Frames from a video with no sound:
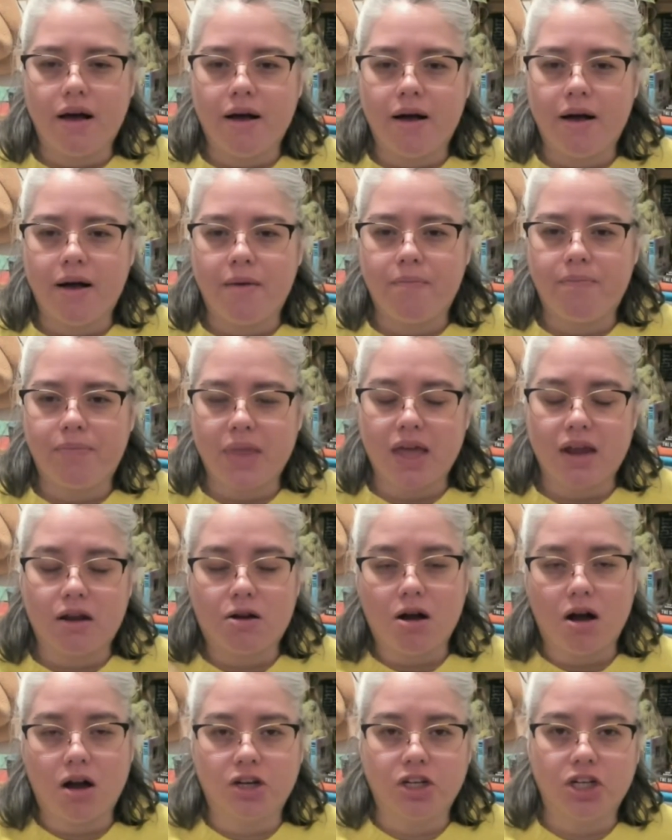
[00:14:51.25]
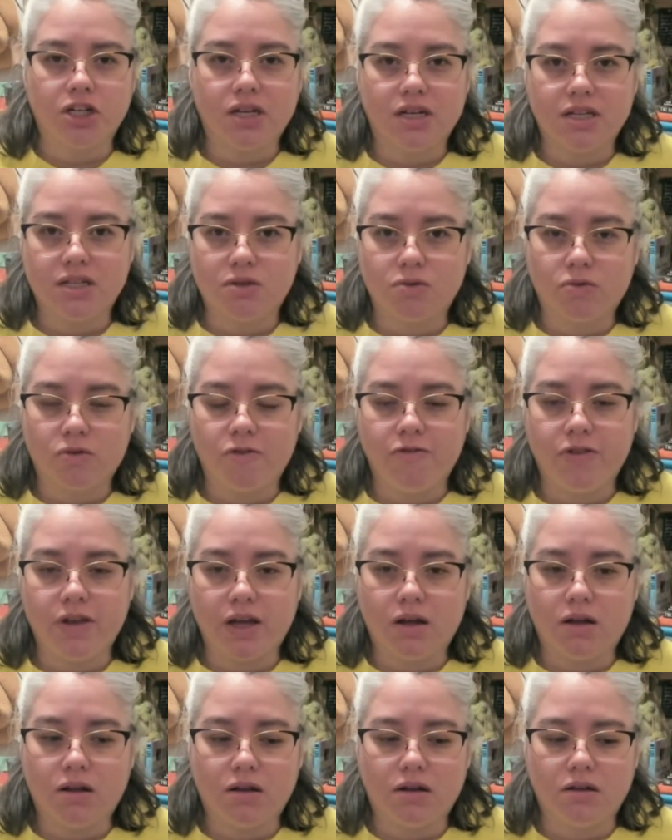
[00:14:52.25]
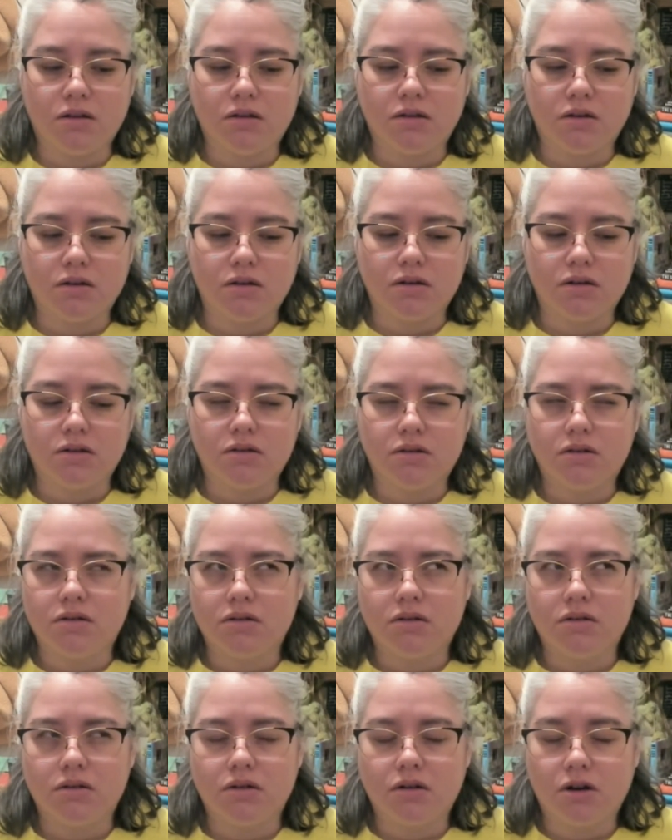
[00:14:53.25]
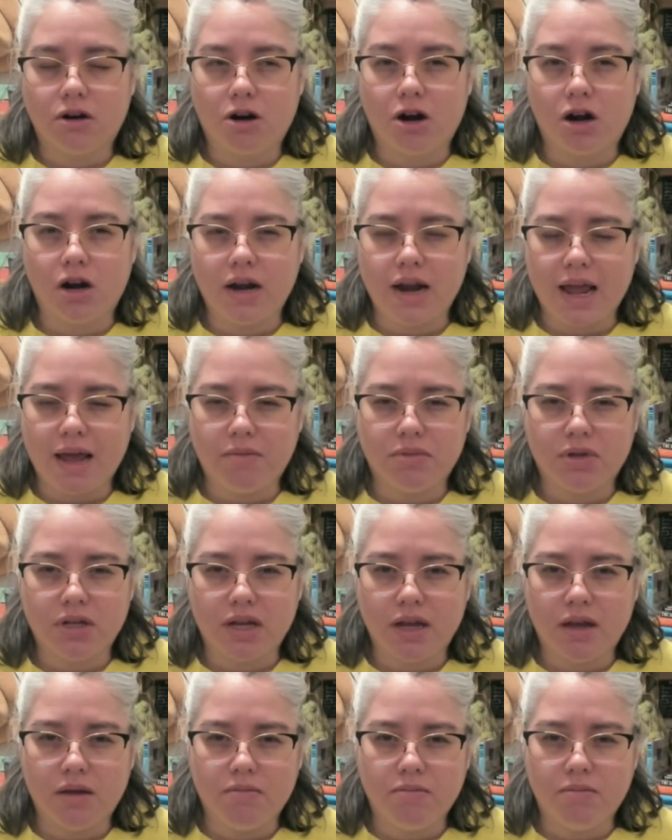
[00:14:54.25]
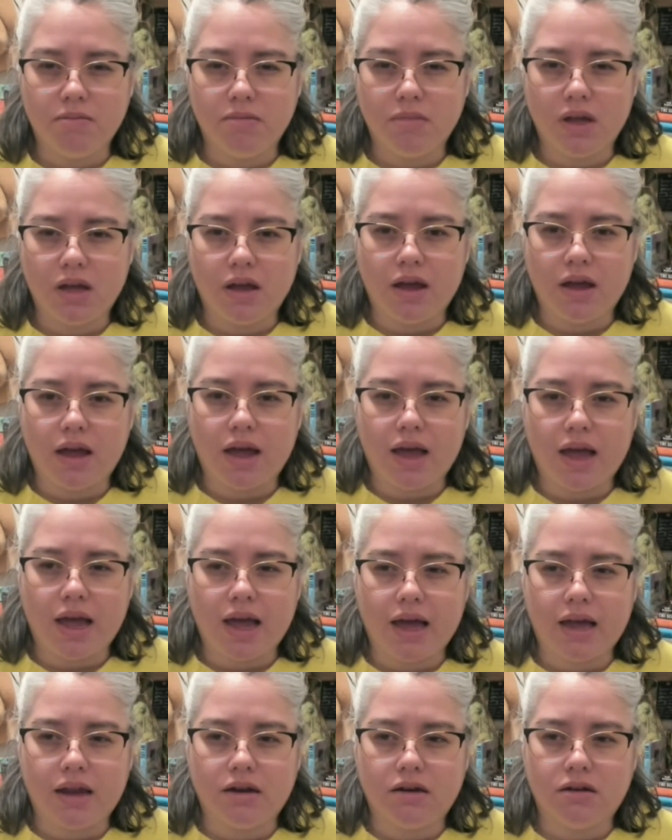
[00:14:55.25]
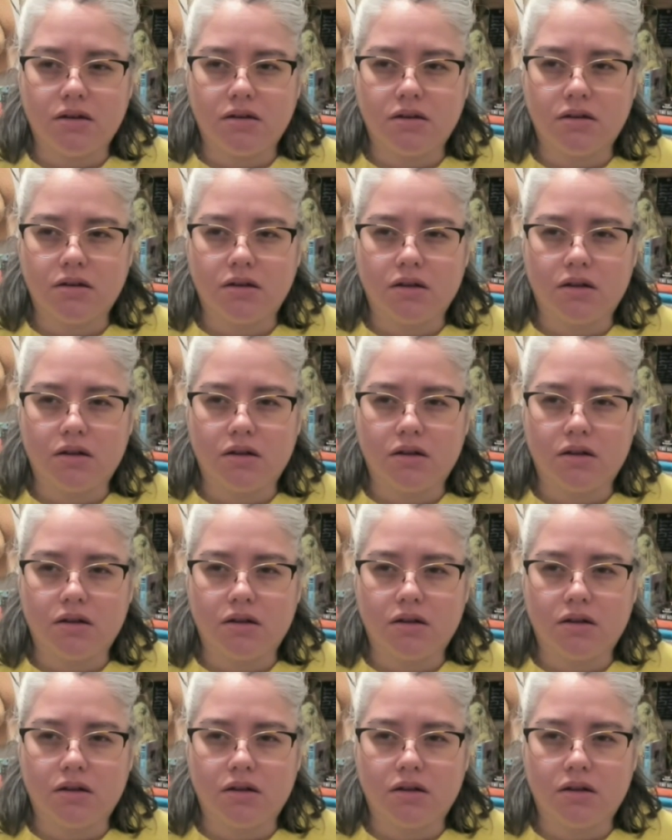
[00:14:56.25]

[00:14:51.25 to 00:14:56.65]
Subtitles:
and Akasha does reveal her name to him, and